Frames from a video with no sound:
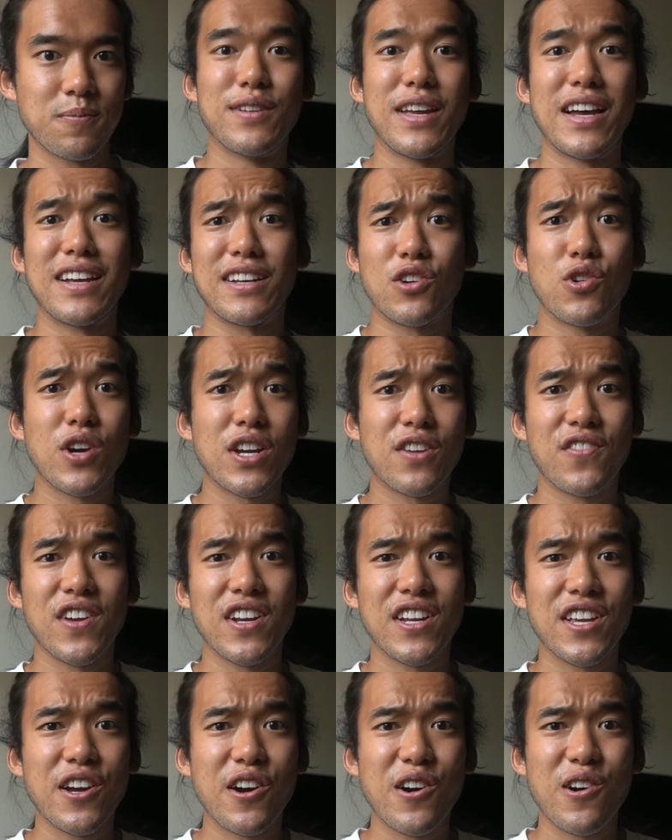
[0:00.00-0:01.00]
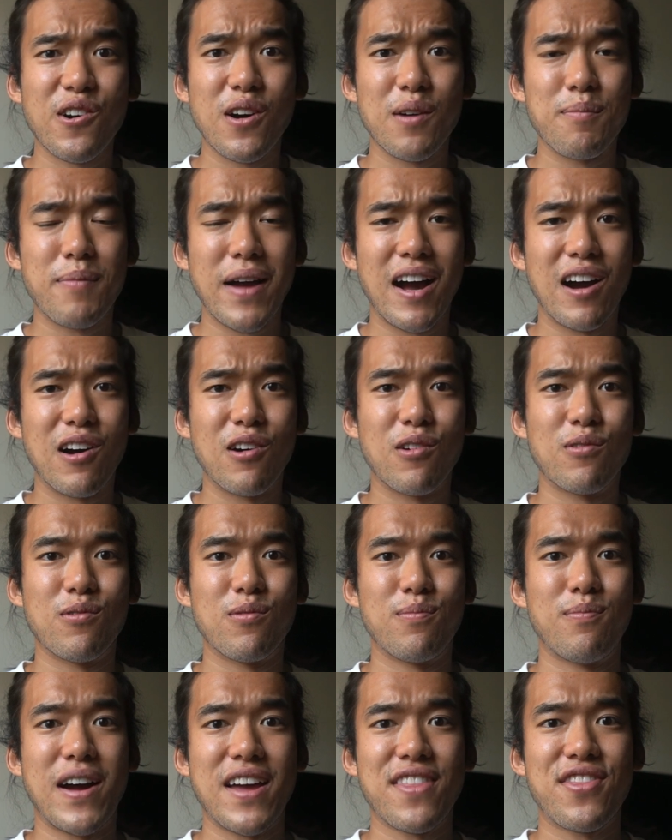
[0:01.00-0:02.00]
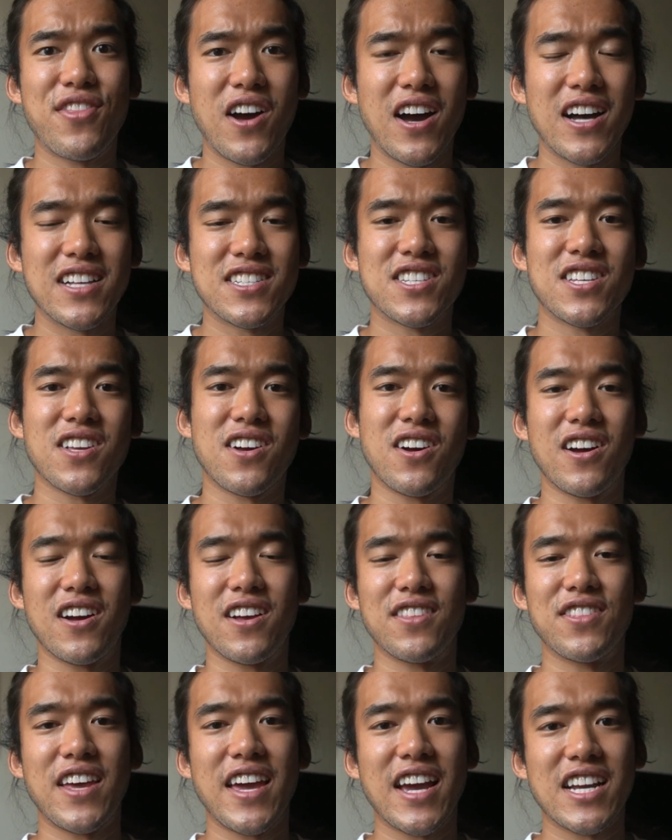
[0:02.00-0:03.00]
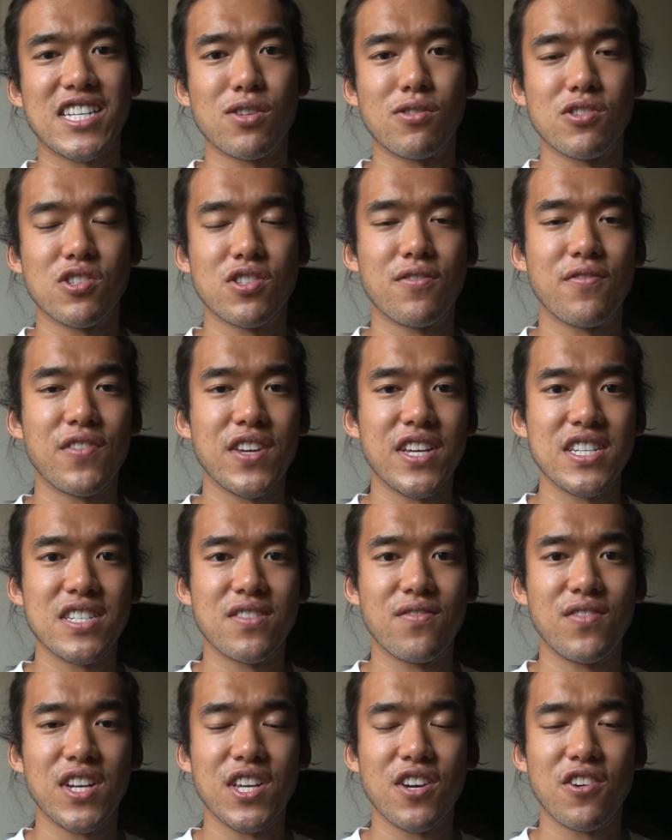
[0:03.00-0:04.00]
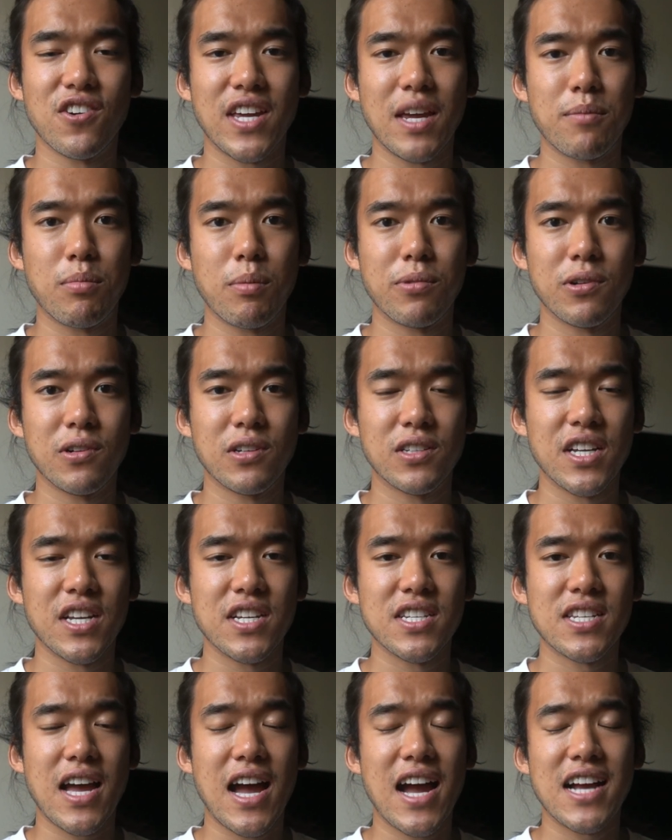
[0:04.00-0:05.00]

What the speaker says: Yeah, quick video about my thoughts on the X100V's video capabilities.